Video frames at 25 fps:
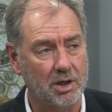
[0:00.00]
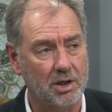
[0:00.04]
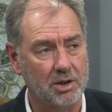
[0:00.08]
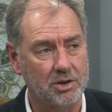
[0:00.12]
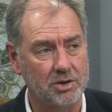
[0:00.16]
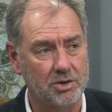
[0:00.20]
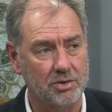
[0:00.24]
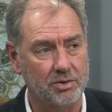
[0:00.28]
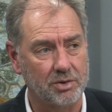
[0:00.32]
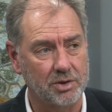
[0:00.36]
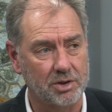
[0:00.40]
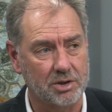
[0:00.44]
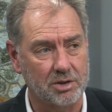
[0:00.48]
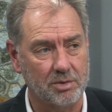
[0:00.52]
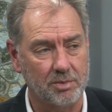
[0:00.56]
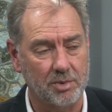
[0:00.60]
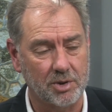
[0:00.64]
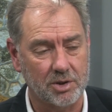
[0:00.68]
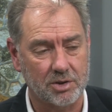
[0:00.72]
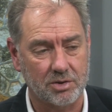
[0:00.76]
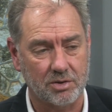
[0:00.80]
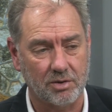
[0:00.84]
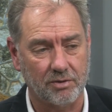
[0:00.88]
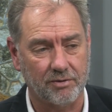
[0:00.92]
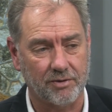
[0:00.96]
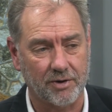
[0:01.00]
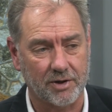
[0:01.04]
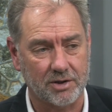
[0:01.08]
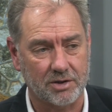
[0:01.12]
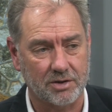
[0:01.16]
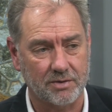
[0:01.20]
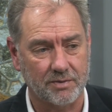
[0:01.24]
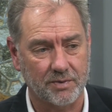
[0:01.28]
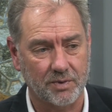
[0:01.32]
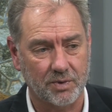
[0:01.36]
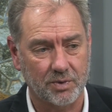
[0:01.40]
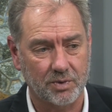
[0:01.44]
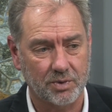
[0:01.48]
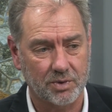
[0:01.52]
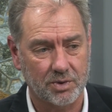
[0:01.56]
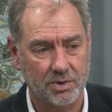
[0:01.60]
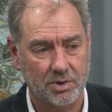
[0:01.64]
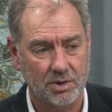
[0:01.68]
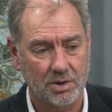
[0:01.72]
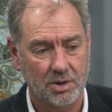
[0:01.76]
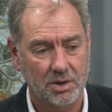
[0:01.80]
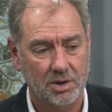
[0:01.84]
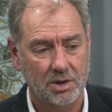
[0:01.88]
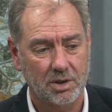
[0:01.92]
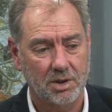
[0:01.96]
during some history festivals,
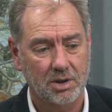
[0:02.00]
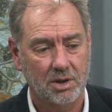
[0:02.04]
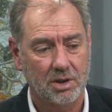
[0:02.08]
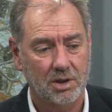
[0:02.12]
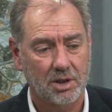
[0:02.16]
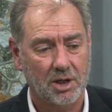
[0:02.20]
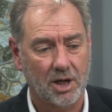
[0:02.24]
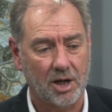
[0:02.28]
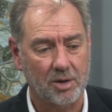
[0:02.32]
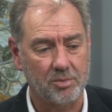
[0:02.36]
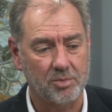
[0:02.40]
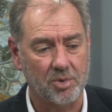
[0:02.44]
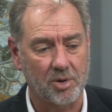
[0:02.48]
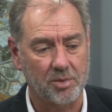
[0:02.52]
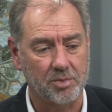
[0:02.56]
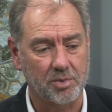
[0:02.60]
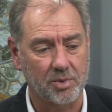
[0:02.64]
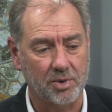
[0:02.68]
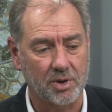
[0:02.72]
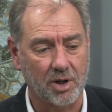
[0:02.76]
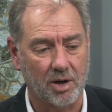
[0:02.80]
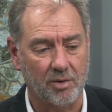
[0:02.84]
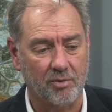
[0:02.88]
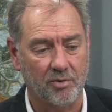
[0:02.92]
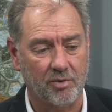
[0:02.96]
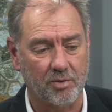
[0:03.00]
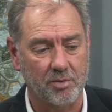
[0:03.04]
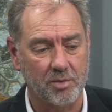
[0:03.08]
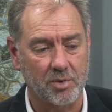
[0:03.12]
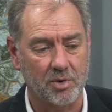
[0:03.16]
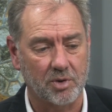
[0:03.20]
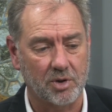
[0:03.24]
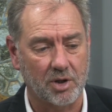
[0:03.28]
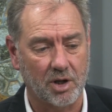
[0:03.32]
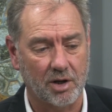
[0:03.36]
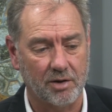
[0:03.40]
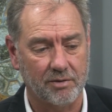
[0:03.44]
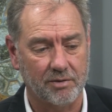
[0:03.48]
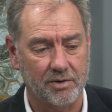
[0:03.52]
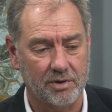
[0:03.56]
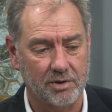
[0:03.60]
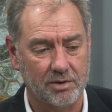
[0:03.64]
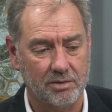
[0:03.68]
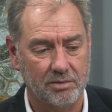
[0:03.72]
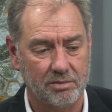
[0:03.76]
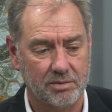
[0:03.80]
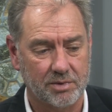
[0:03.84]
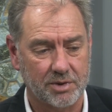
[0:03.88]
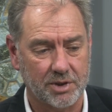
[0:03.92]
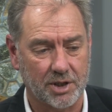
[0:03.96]
had people come from all
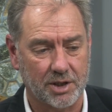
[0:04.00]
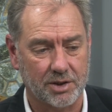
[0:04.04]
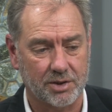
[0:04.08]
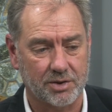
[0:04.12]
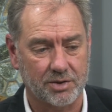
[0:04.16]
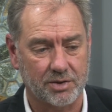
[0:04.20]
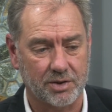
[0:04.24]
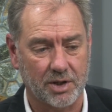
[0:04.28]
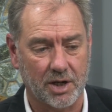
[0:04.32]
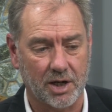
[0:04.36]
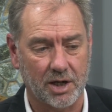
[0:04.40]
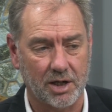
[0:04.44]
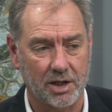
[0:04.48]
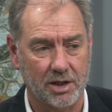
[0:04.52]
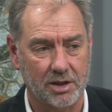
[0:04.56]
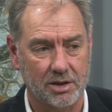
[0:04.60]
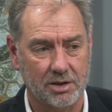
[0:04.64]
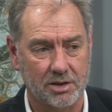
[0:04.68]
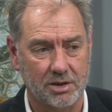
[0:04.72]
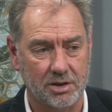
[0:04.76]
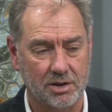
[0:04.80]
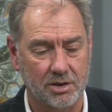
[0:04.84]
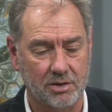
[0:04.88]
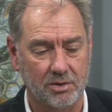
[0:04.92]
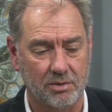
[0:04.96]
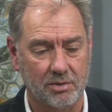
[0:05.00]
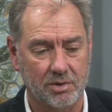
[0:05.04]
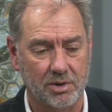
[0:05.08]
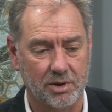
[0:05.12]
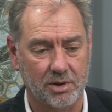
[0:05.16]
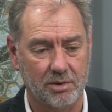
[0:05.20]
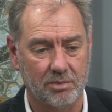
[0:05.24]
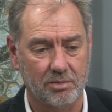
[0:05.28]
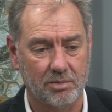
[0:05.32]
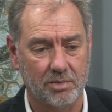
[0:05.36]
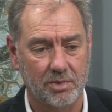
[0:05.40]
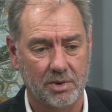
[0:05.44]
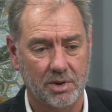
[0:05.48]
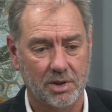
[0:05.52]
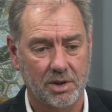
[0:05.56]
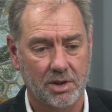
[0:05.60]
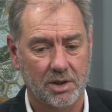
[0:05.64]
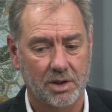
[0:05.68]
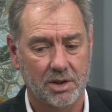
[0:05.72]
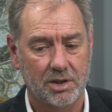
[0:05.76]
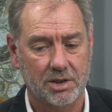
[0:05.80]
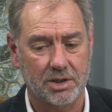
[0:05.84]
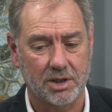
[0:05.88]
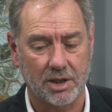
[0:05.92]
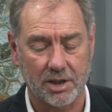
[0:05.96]
over South Australia to
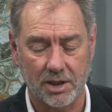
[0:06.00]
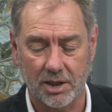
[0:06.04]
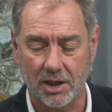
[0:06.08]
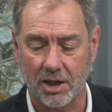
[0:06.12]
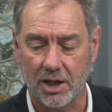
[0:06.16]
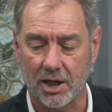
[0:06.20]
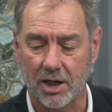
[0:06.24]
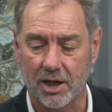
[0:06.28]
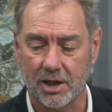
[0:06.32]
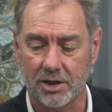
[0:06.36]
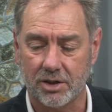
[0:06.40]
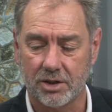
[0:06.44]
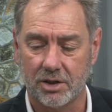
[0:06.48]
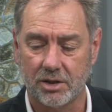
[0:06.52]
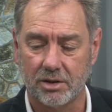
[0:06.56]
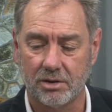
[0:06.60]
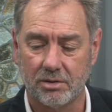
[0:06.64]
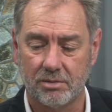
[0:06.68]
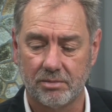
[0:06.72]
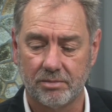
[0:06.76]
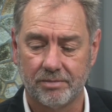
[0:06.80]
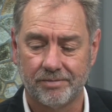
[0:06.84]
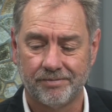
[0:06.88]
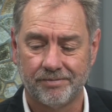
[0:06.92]
see the collection.